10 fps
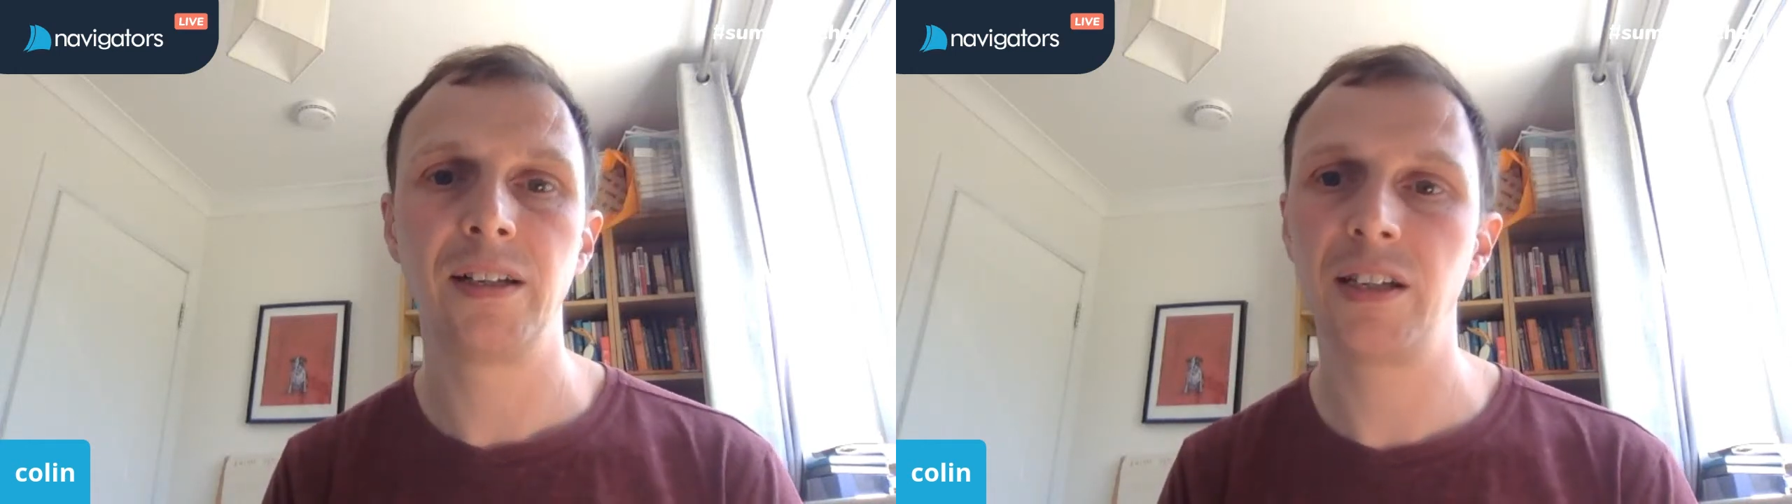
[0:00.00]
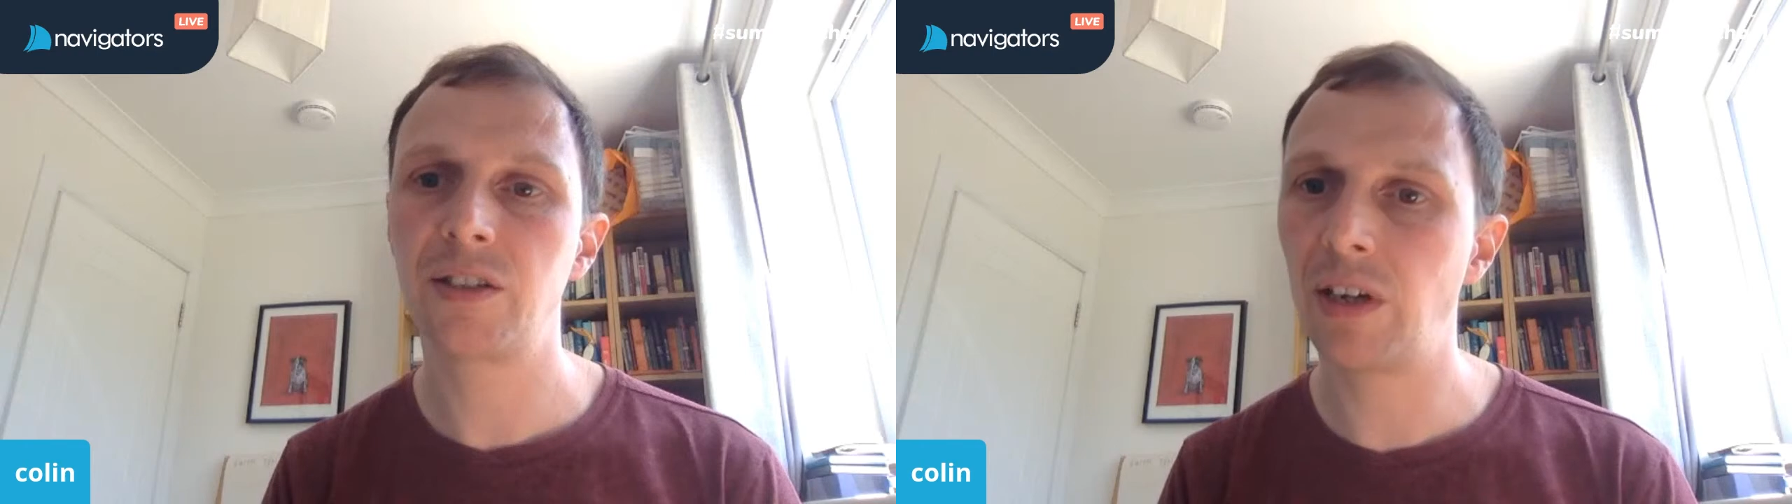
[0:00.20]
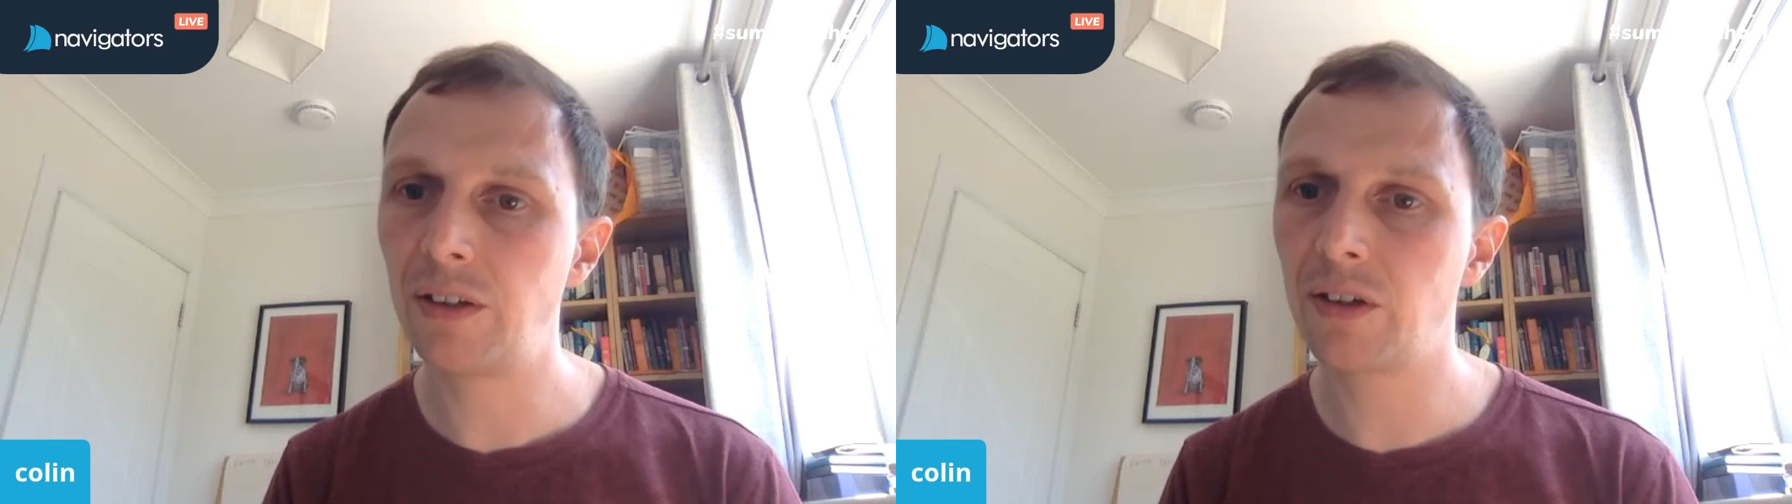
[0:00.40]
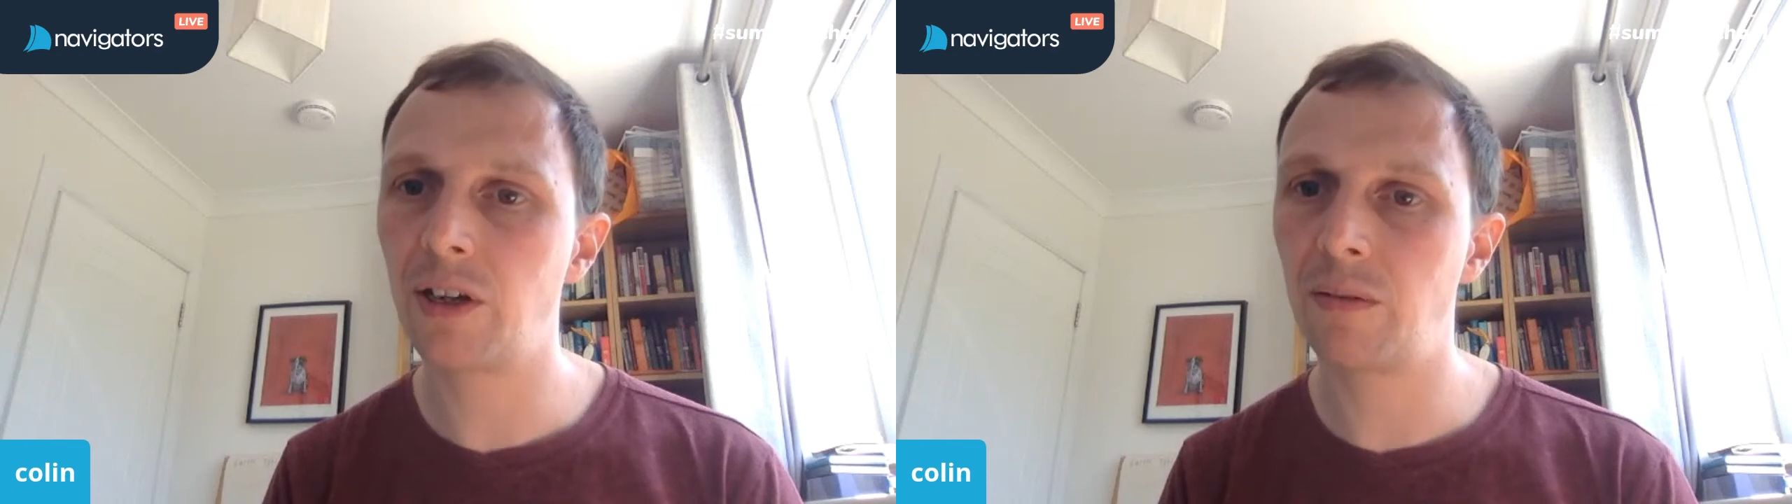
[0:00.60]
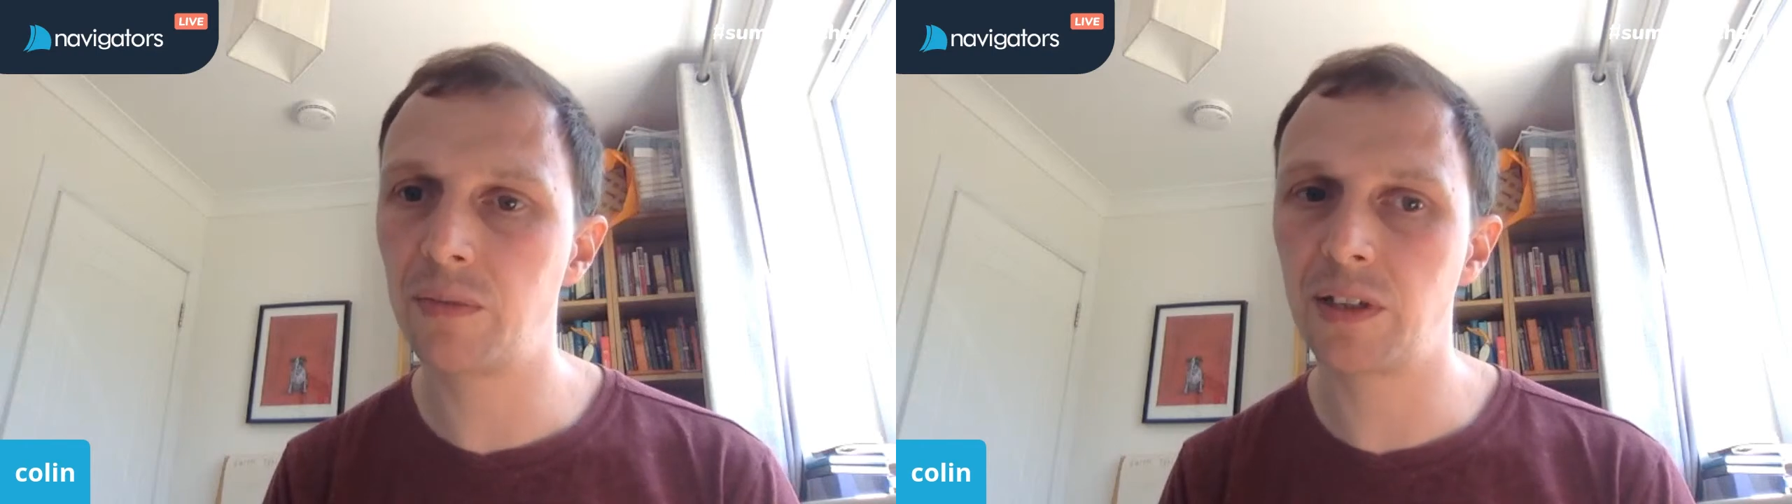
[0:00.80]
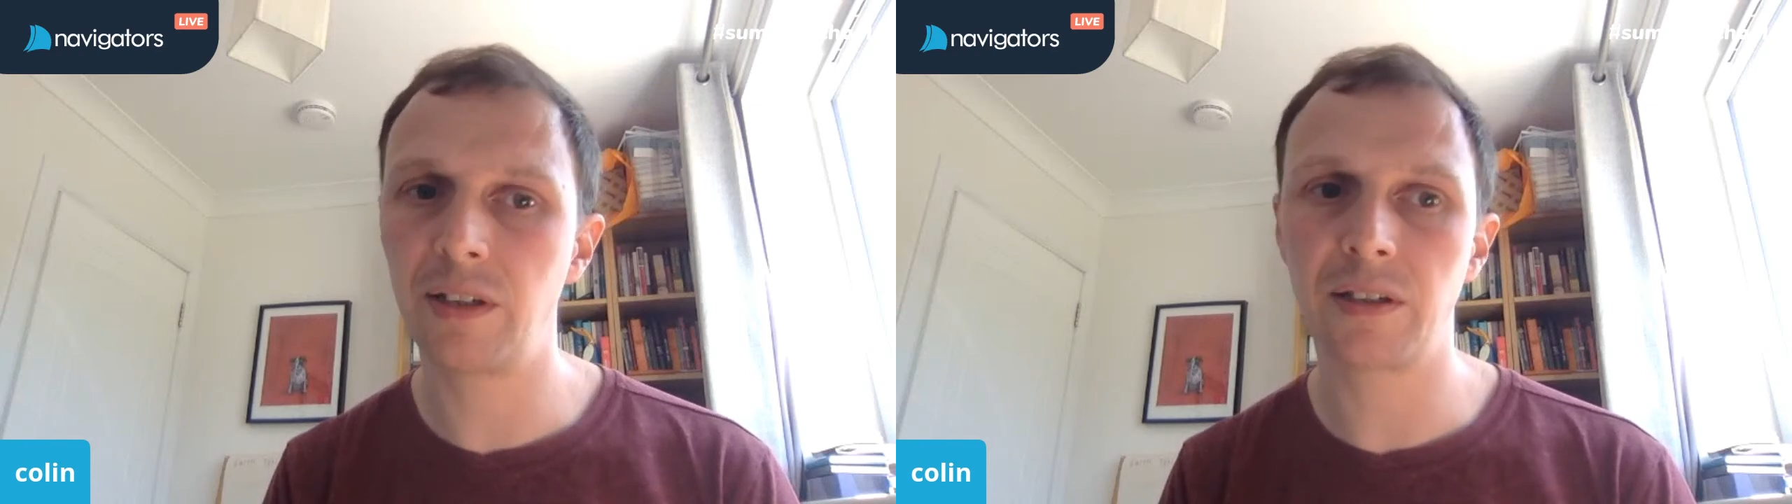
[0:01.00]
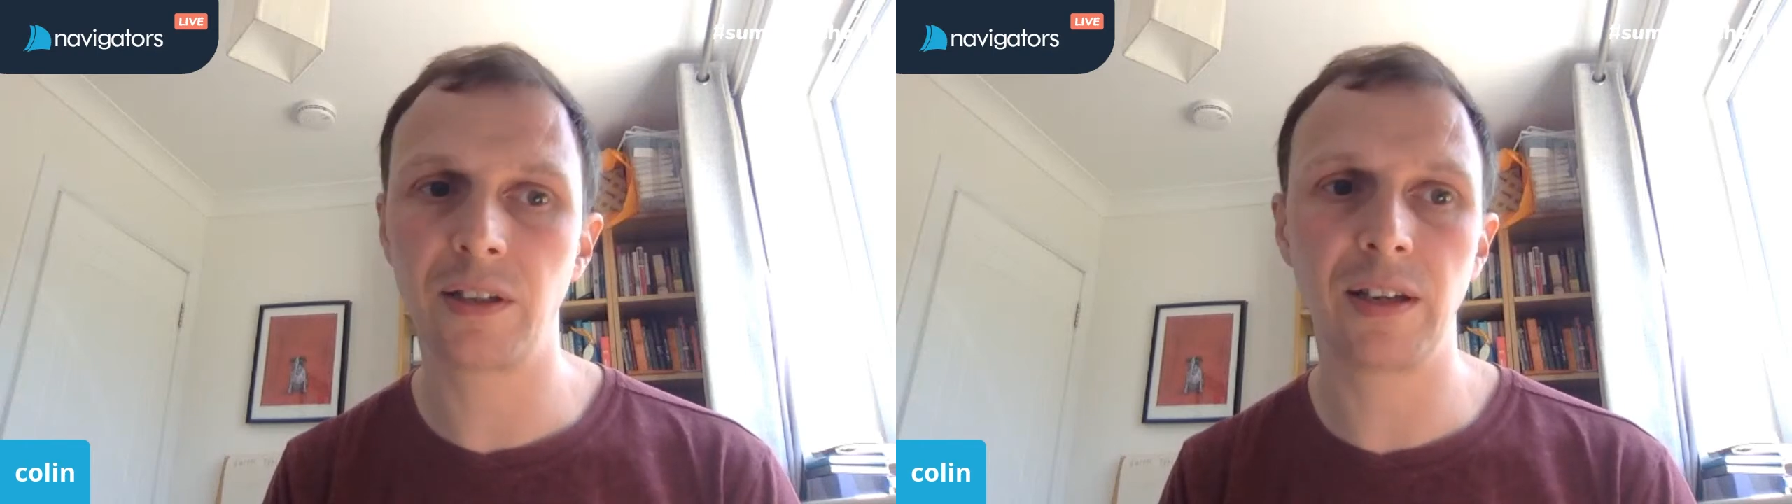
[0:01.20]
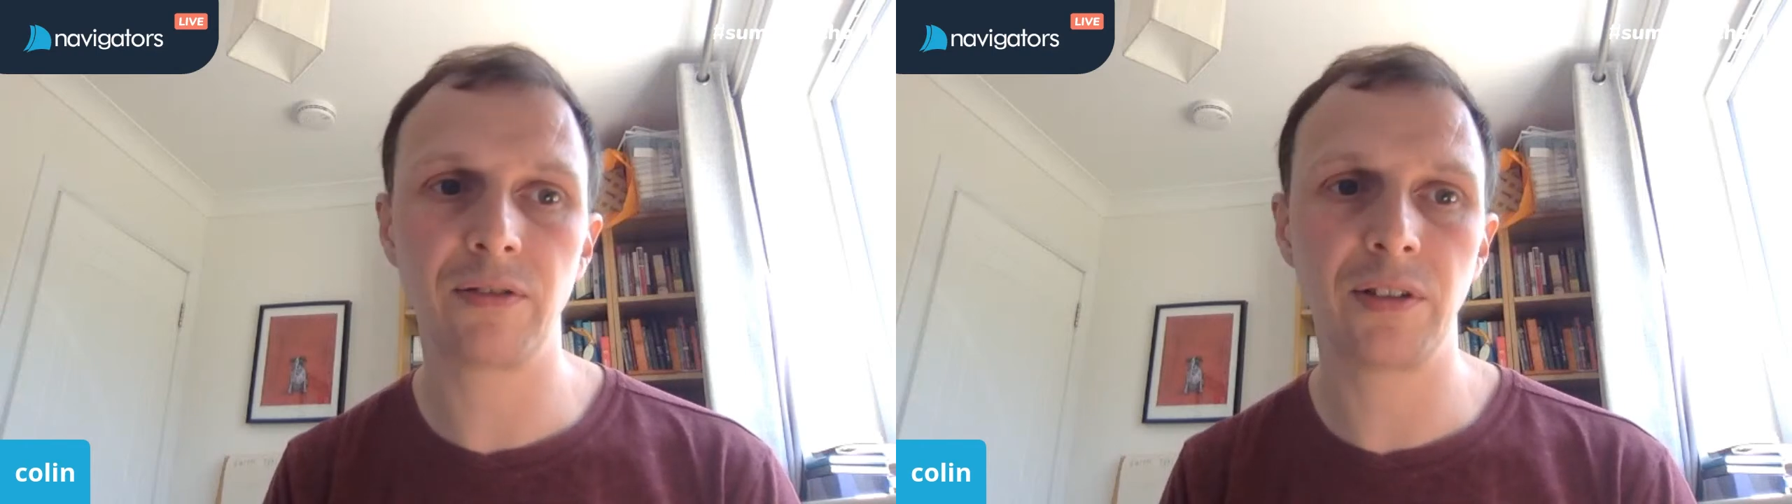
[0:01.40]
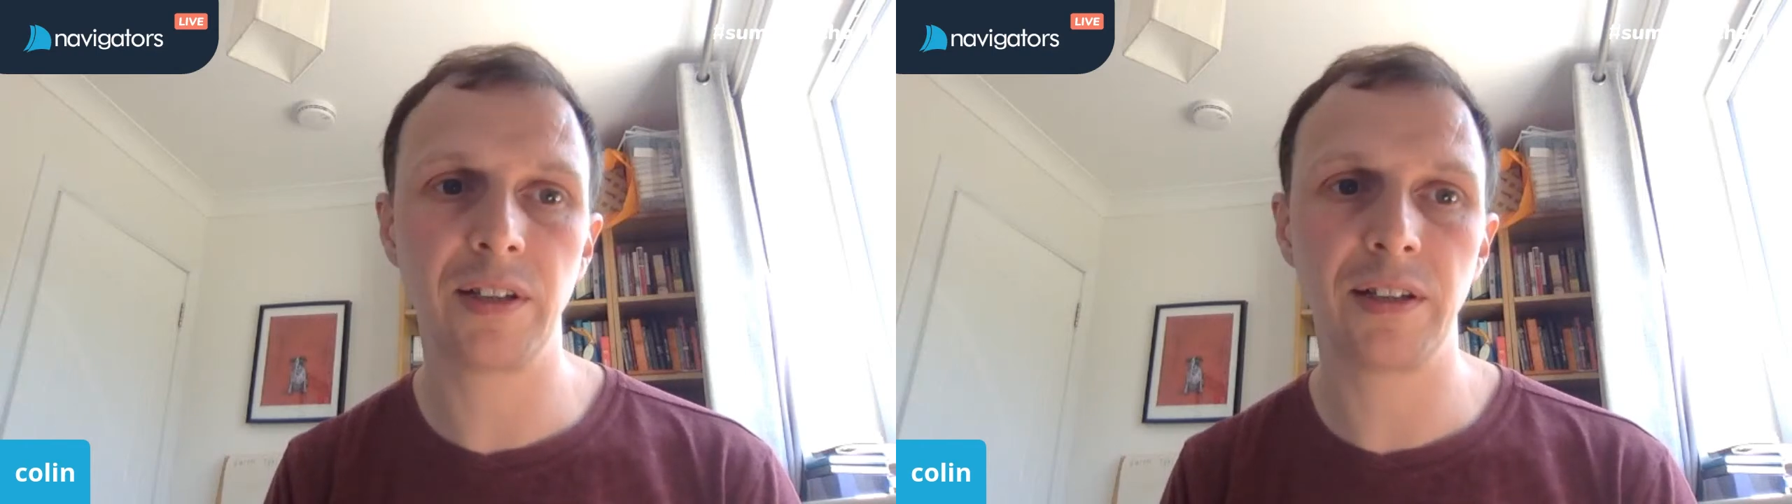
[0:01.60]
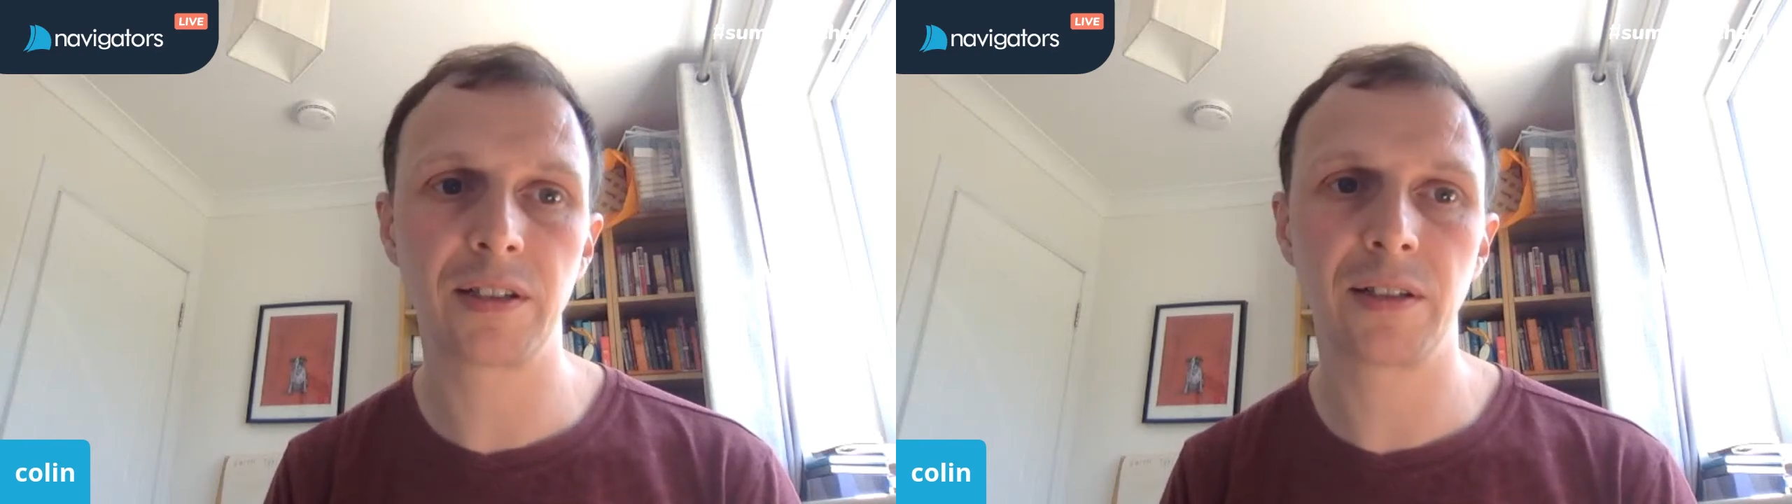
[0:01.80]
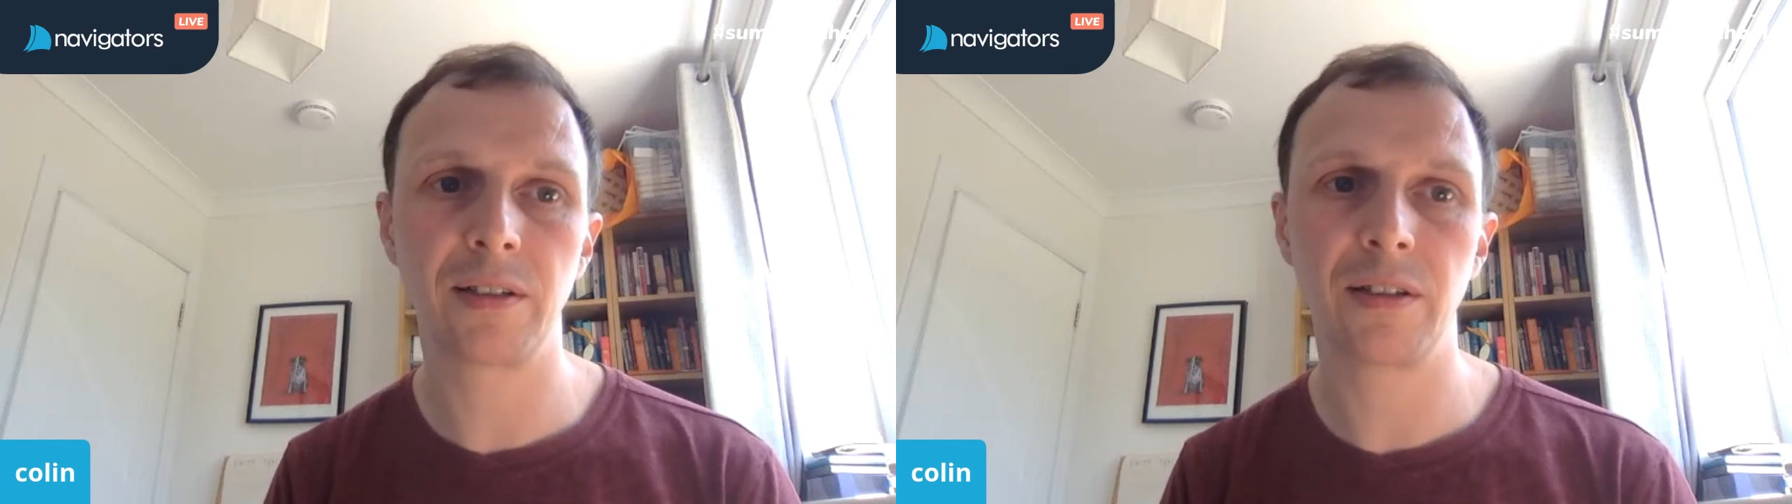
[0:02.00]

Its value comes in its givenness,